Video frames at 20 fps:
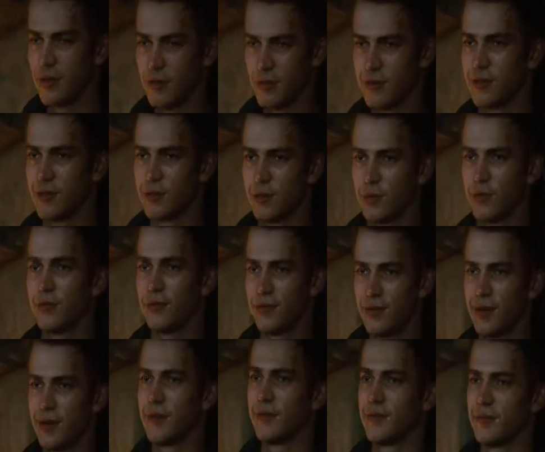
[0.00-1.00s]
Ever since we were
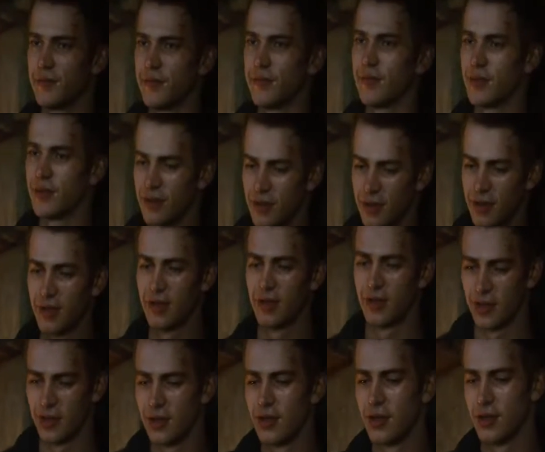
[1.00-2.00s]

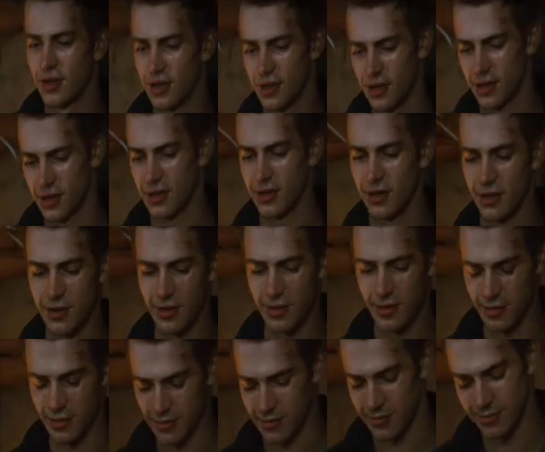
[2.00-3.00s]
5. It
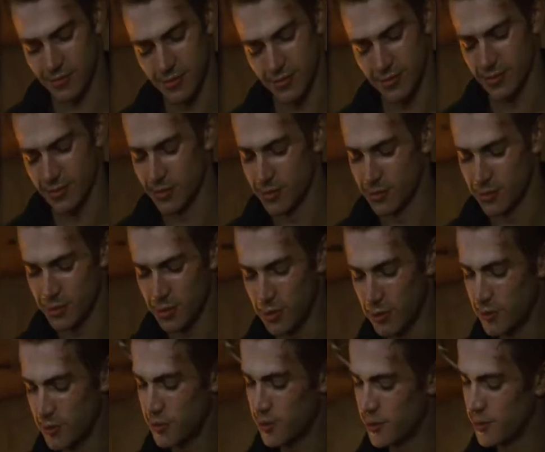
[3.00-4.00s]
was
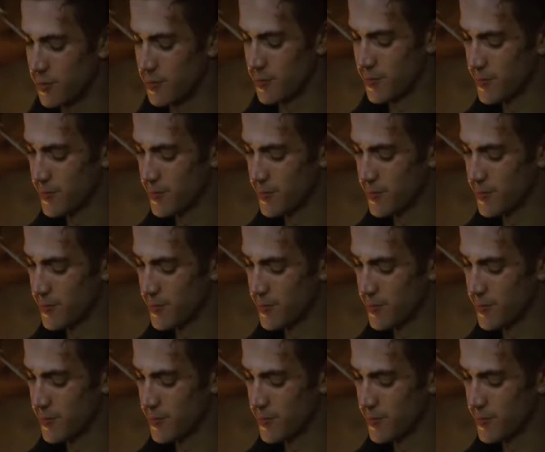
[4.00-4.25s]
always you.